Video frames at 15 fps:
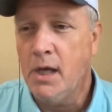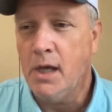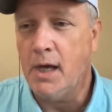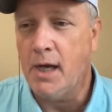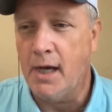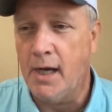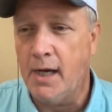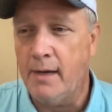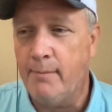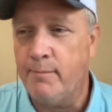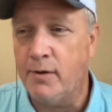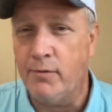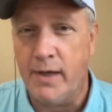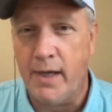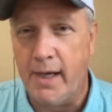uh,
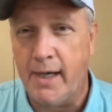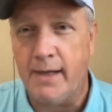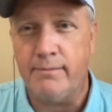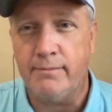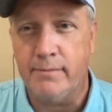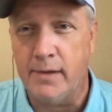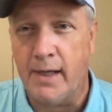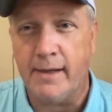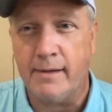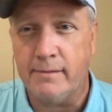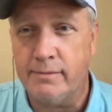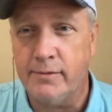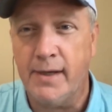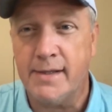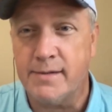but we had like
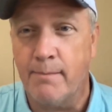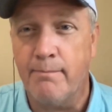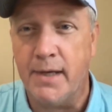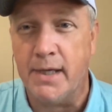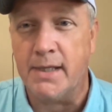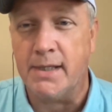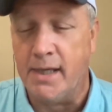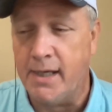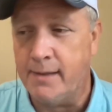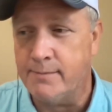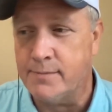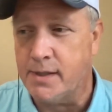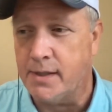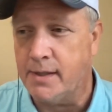we had some big names in